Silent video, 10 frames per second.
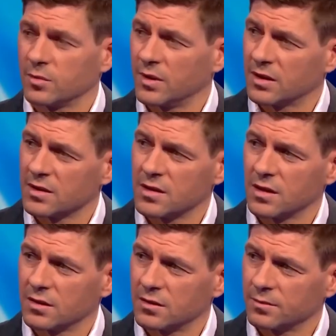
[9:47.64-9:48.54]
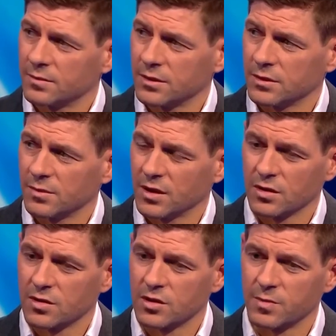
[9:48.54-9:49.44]
to be concerned
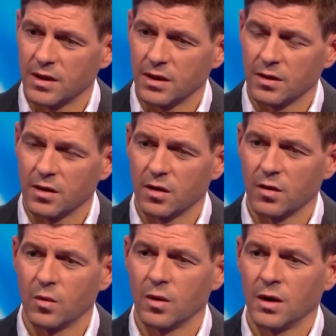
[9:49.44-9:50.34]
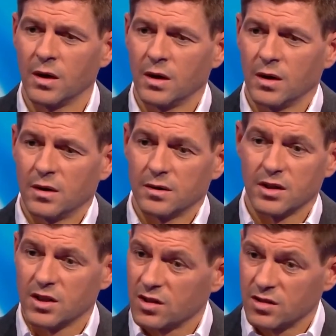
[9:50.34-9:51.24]
because there's been no
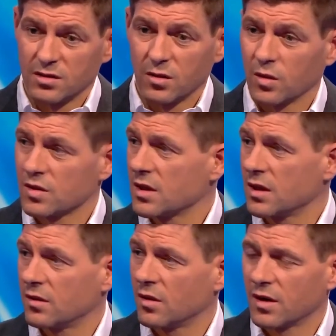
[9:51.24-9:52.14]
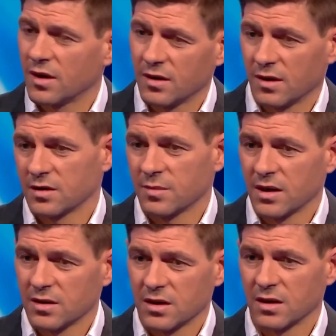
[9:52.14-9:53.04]
decision, no one's heard nothing. As
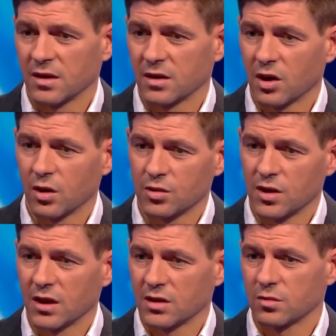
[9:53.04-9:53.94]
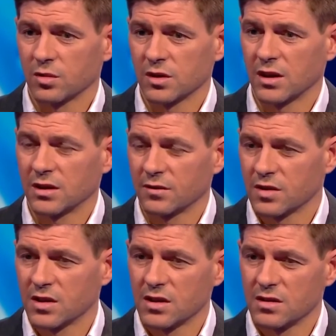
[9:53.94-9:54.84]
Michael said, I think the closer you get towards the end of a
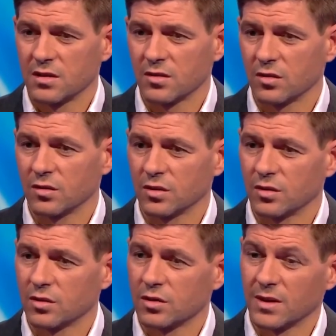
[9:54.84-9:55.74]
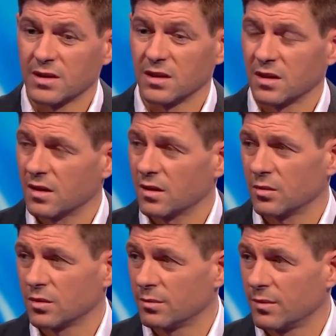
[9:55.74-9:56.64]
season, you automatically think,
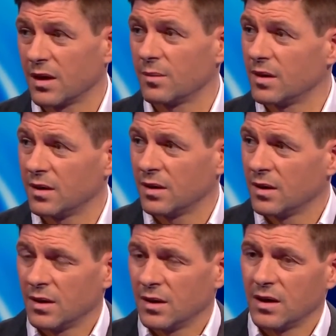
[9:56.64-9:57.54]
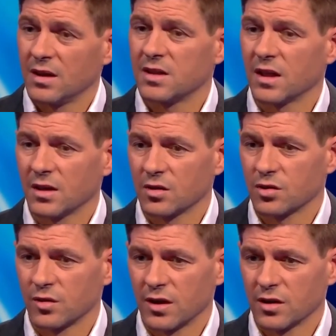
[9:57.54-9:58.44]
well, maybe he's thinking of
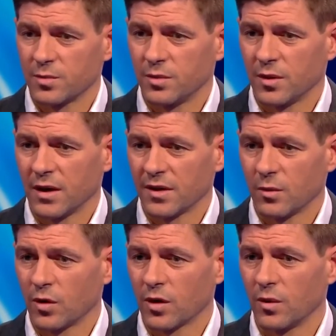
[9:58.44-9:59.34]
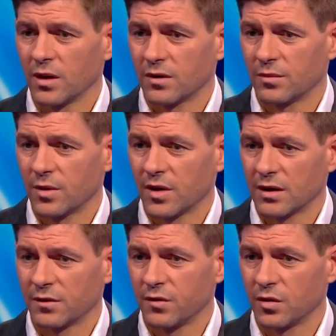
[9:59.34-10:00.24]
something else. But I think what I will give him
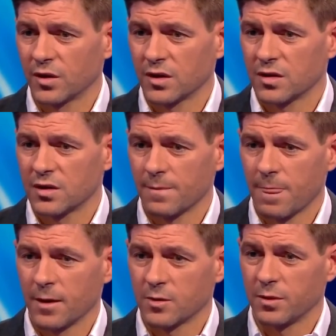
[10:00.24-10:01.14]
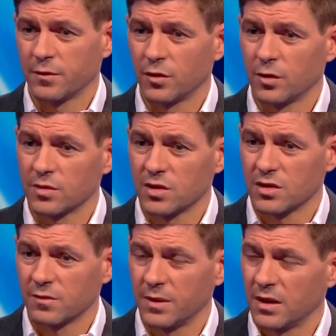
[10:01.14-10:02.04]
credit for is His performances
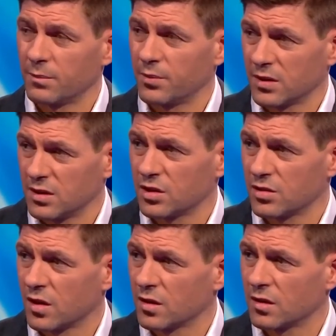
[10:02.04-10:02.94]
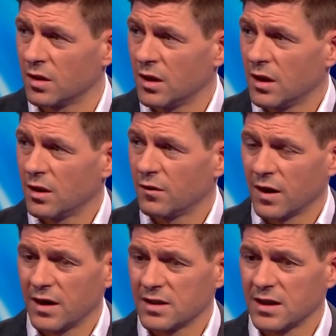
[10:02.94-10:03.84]
have been pretty strong of late. He